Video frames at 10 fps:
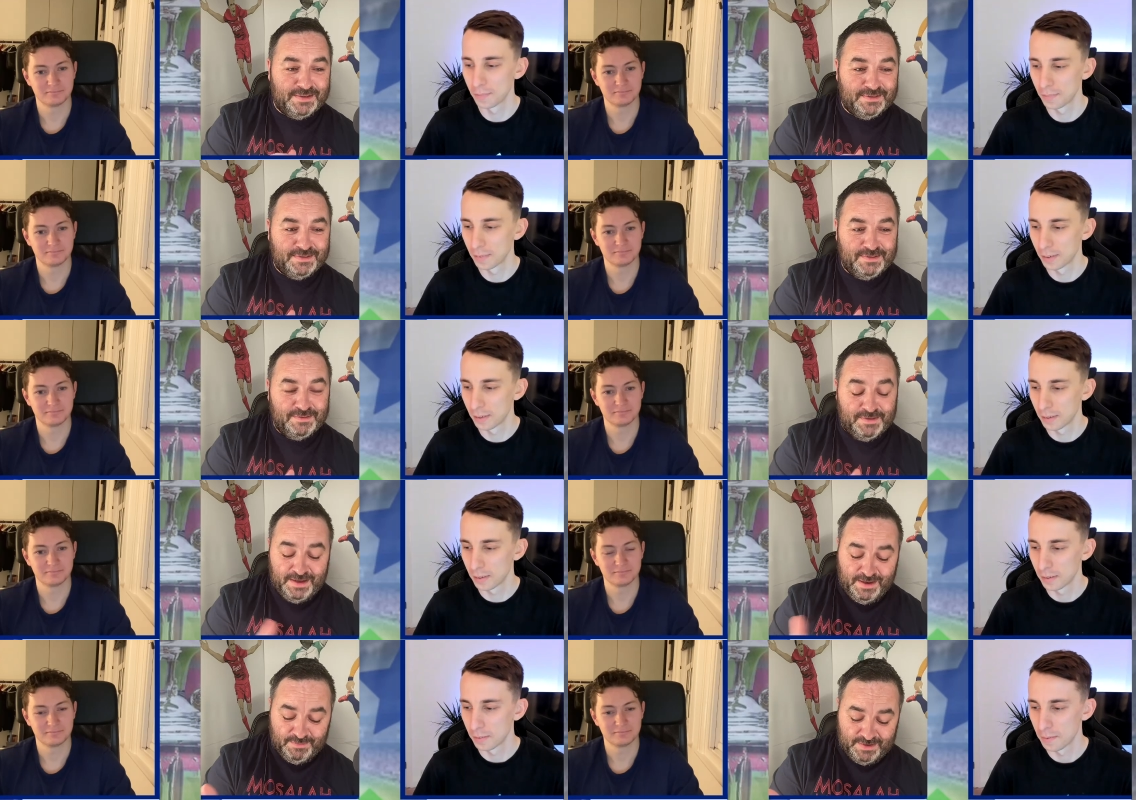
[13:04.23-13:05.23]
Speaker 1: than
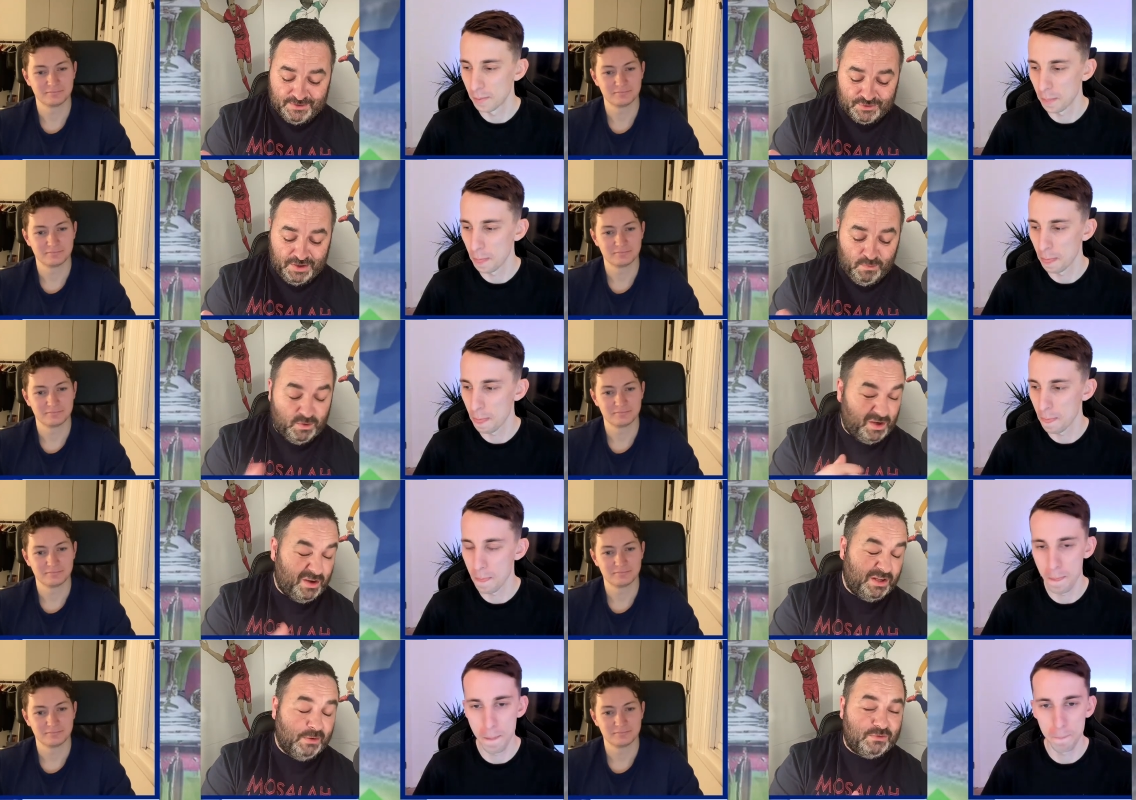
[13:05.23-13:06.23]
Liam says three one.
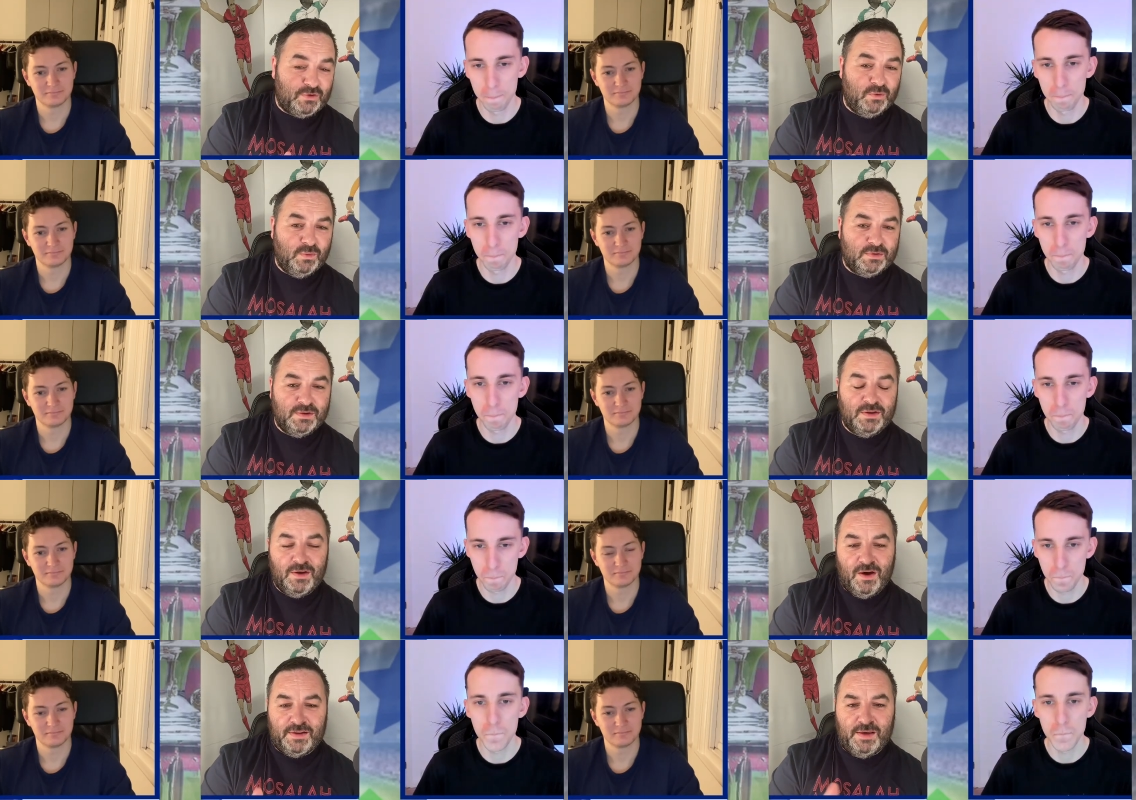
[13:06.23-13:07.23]
I'm going to go two one.
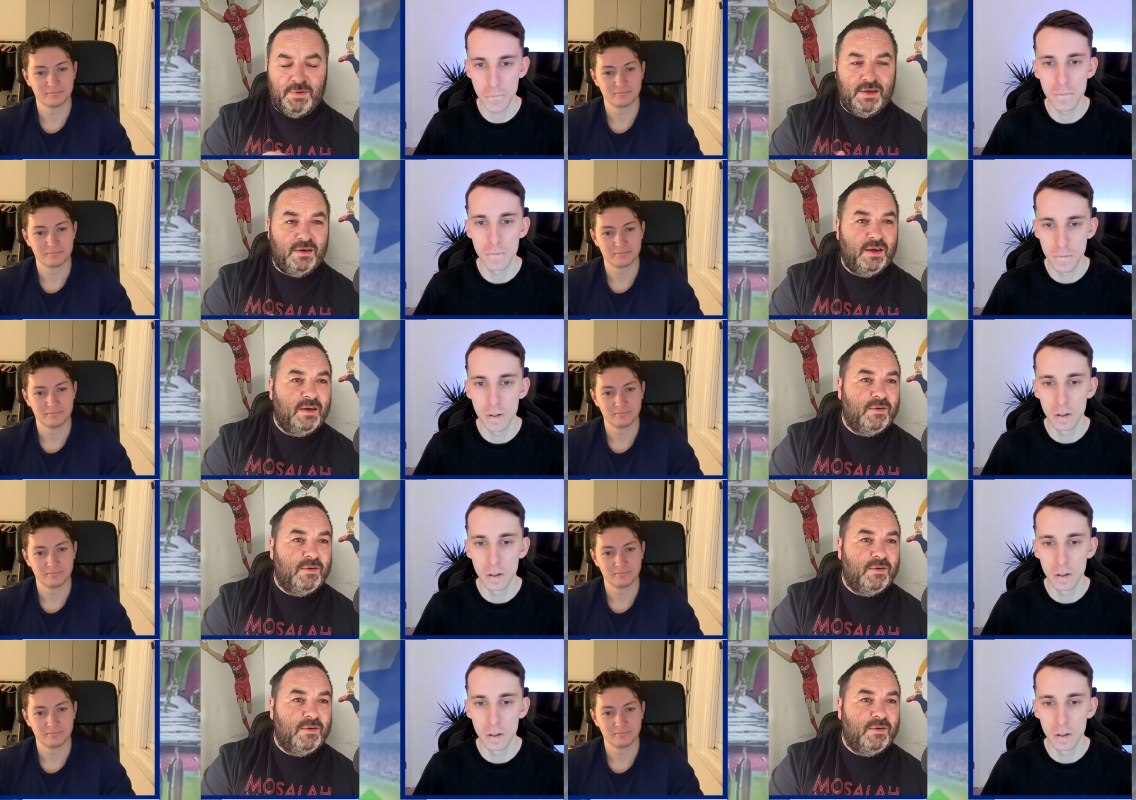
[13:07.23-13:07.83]
I think it'll be...